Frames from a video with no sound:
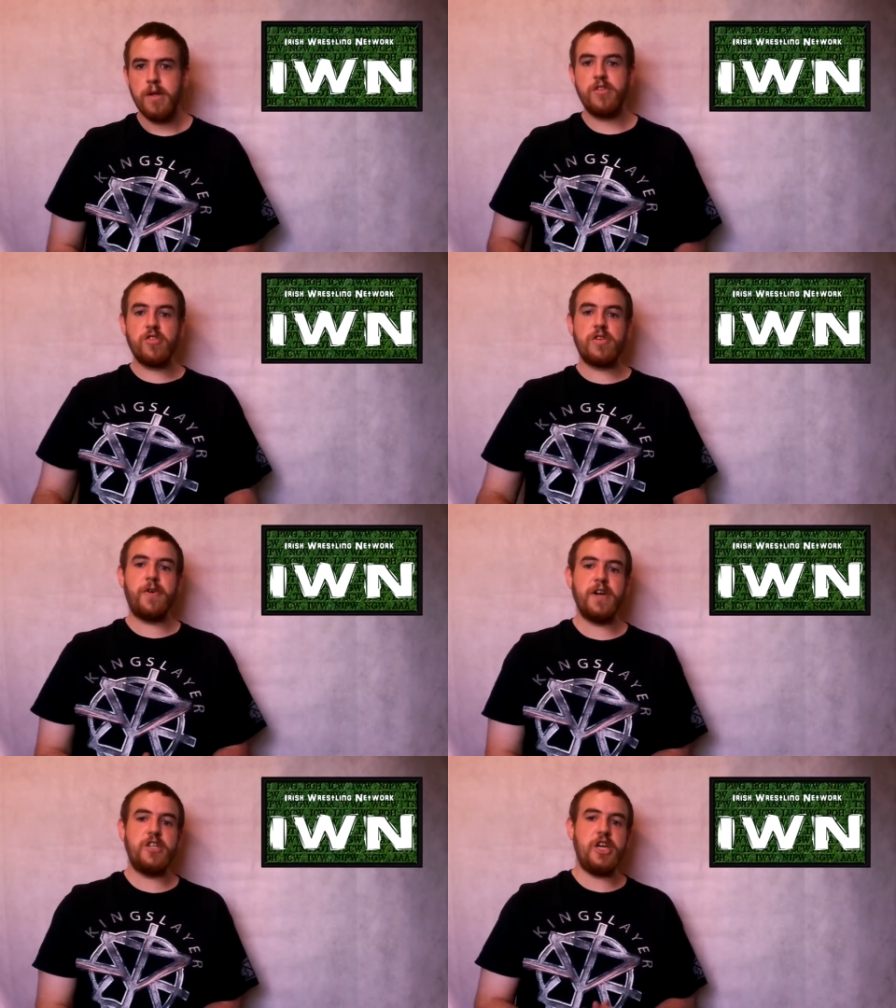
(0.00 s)
The
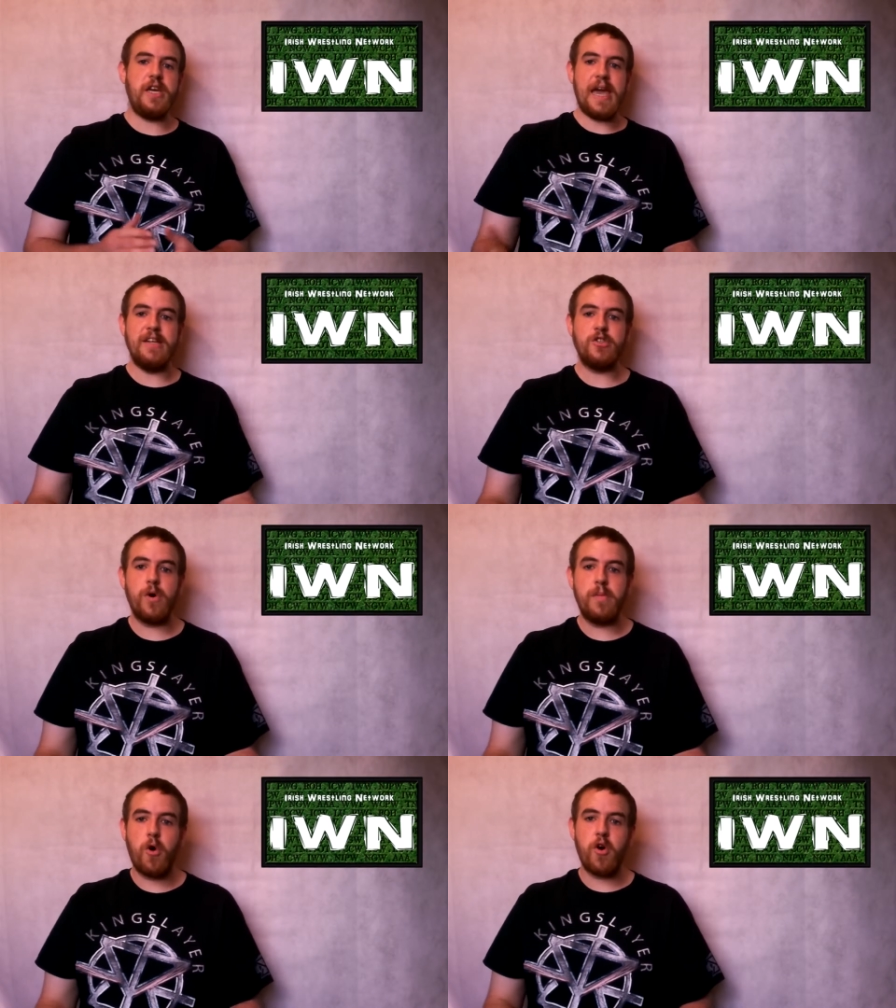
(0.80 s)
certified G,
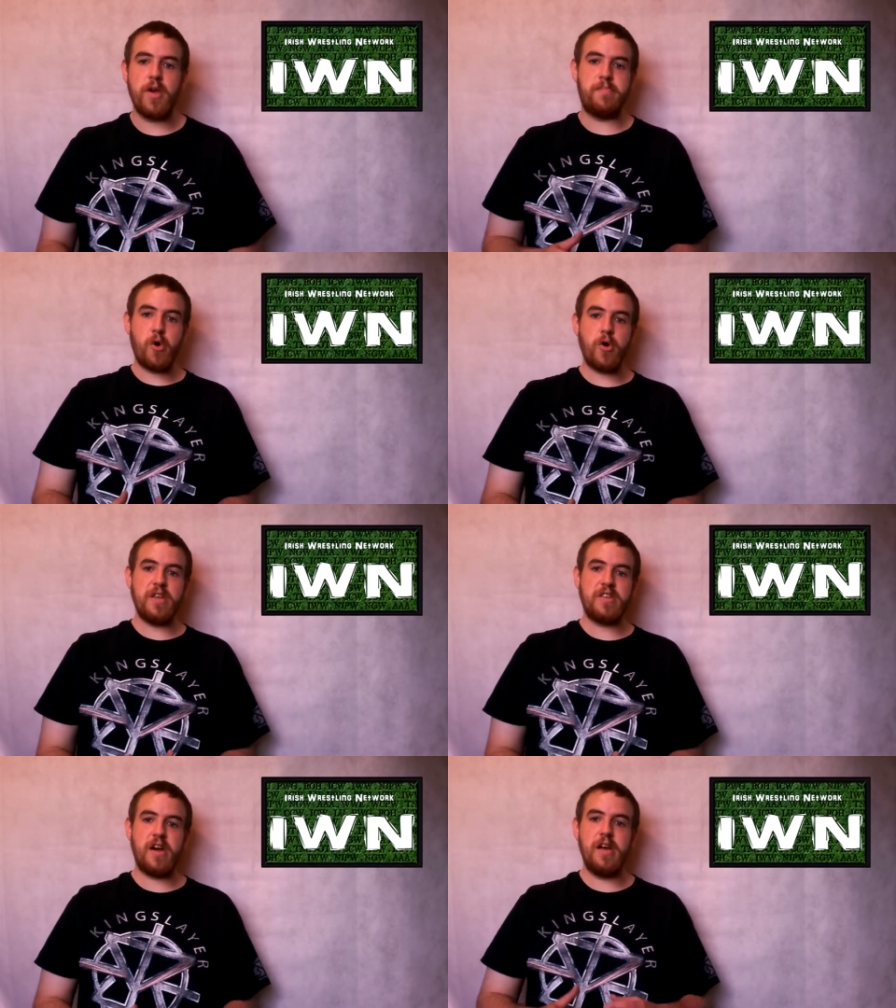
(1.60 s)
Enzo Amore, broke
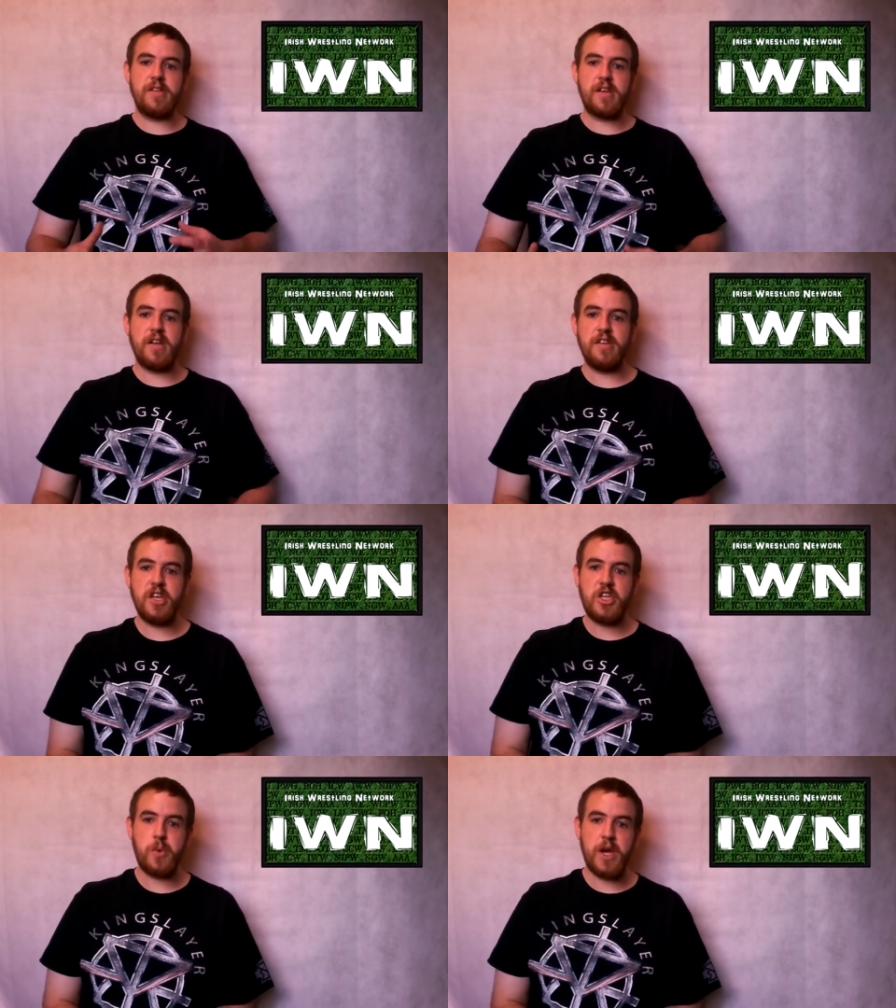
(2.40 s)
his silence on the
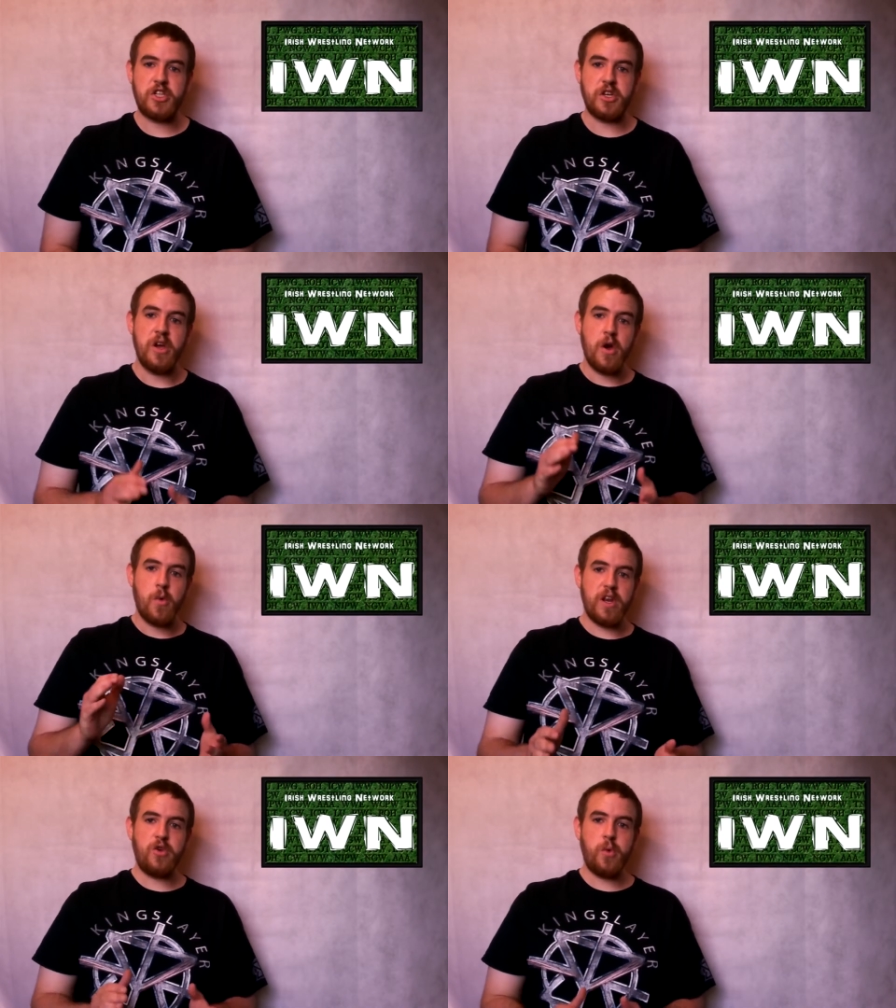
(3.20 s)
situation
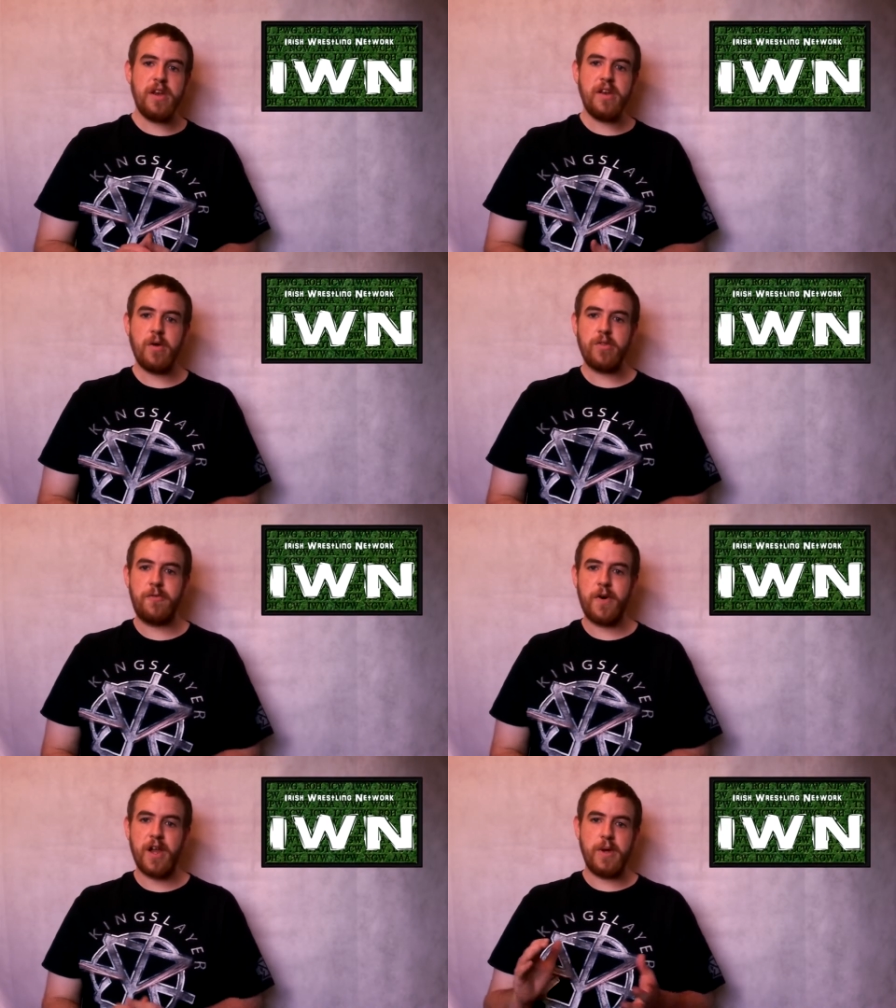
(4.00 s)
when he tweeted out the
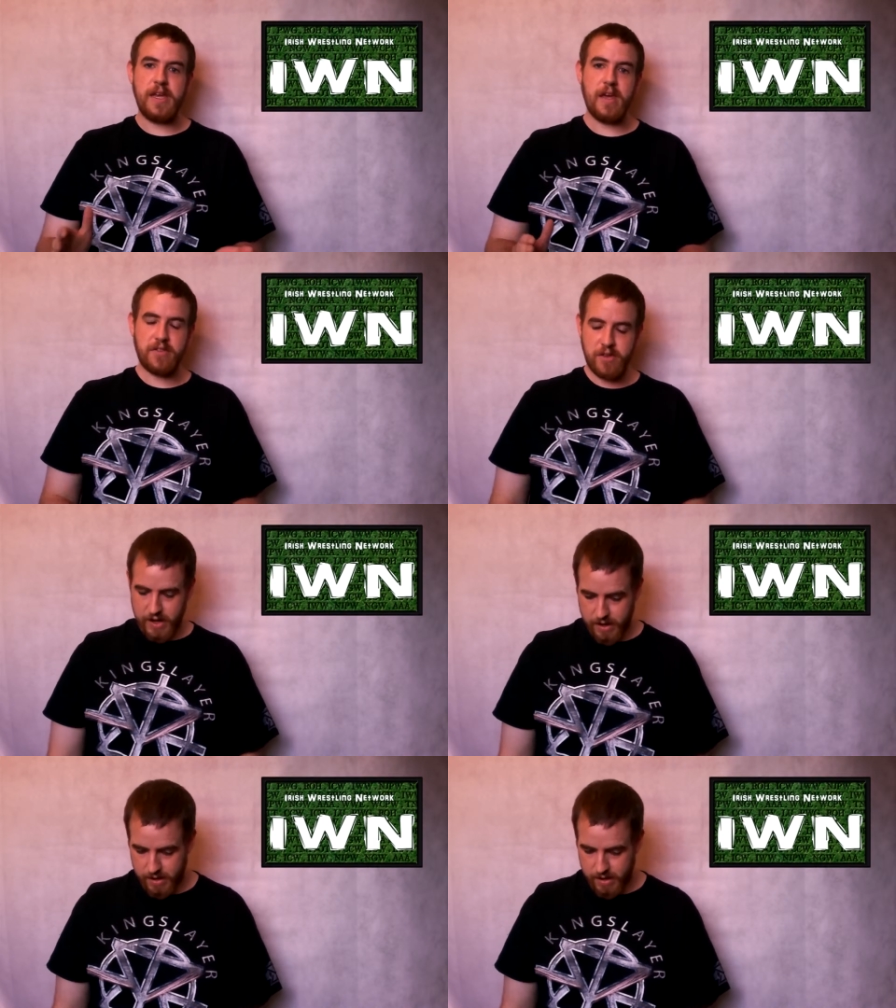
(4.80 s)
following yesterday.